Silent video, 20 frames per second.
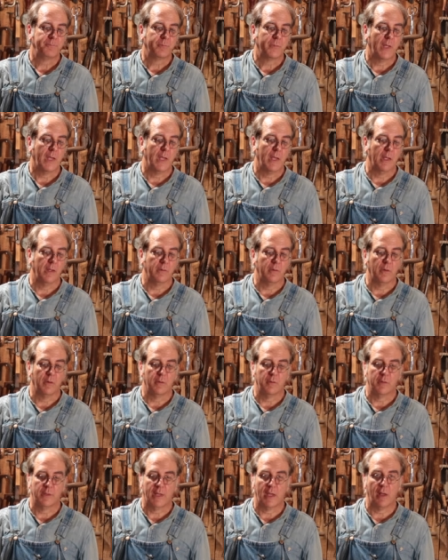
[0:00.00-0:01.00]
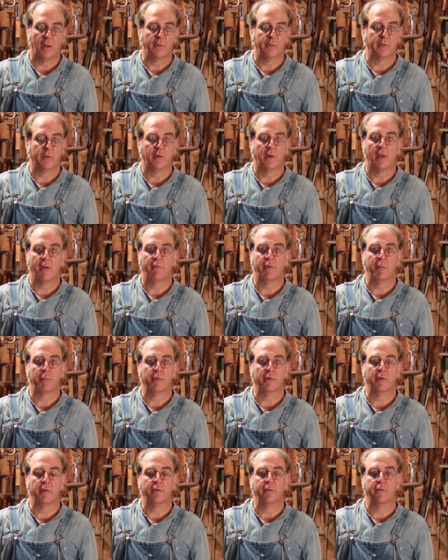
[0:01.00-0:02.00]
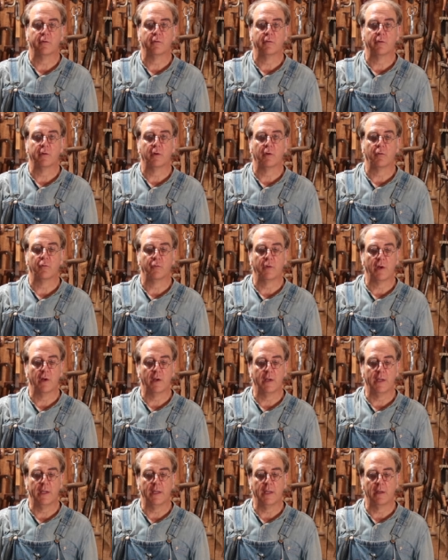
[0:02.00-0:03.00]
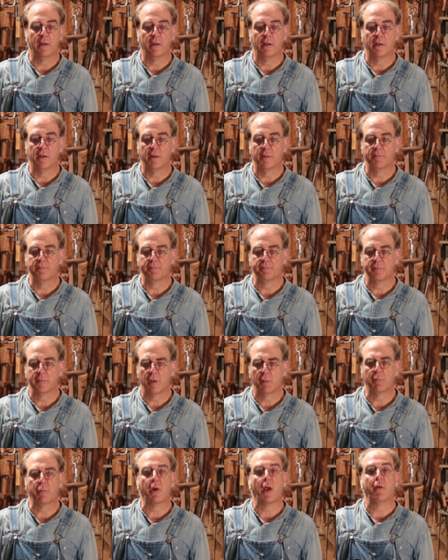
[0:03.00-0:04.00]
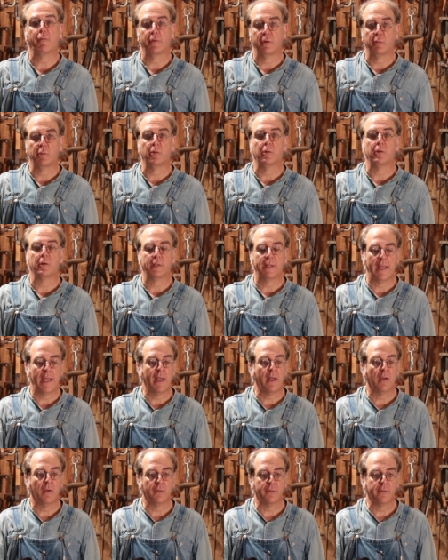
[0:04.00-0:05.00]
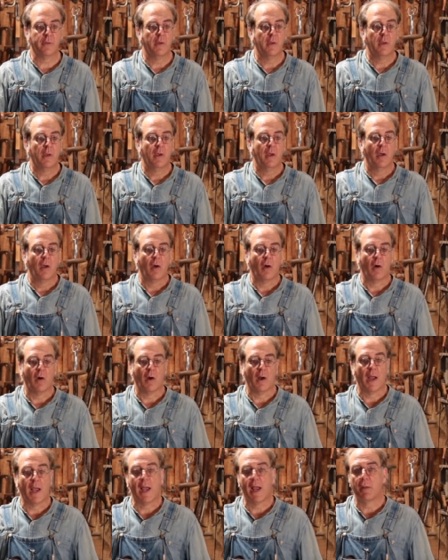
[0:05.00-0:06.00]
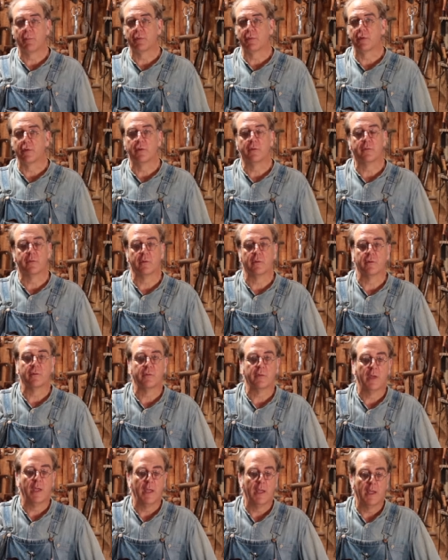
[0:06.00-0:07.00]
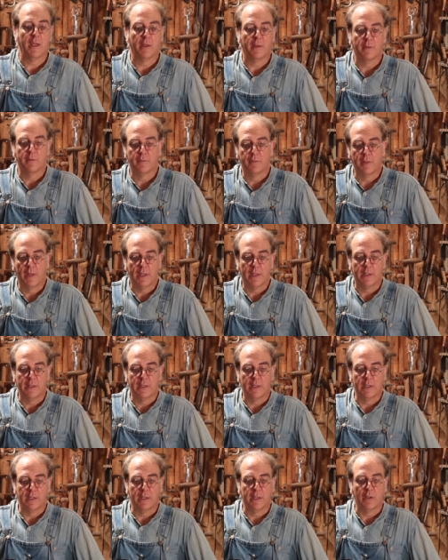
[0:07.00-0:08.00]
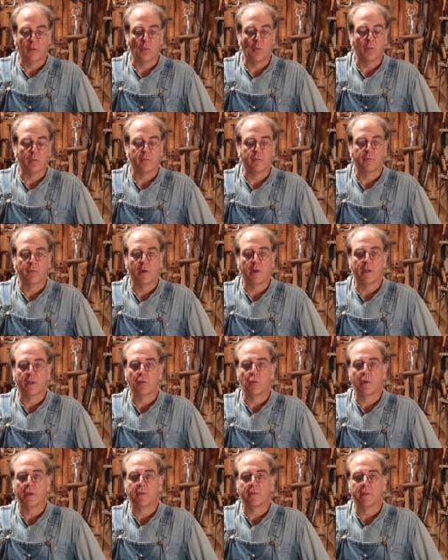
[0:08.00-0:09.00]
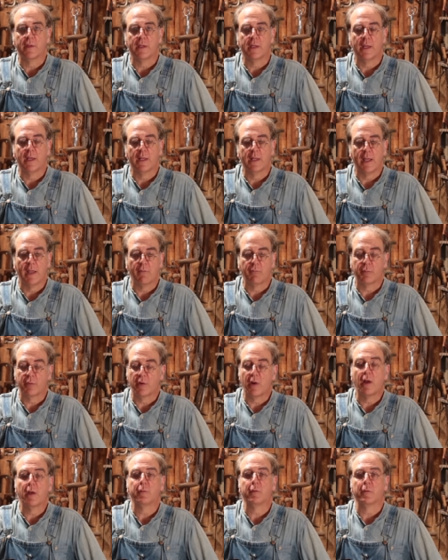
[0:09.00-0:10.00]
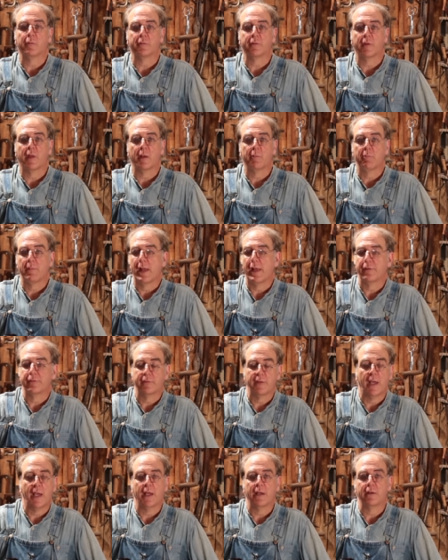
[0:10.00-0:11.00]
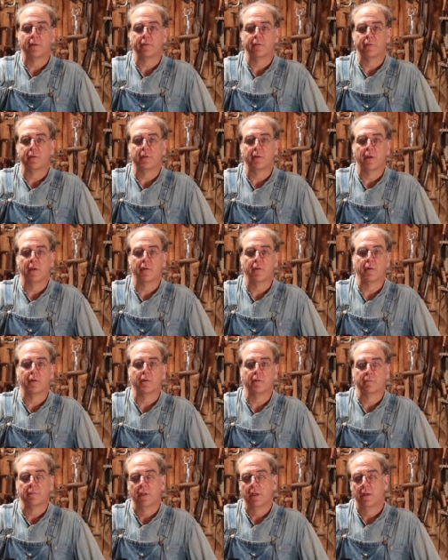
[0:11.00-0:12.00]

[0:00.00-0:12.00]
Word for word: And cows that are heavy producers and are very um, profitable cows are high producers and they could get engorged very quickly and have problems like mastitis and other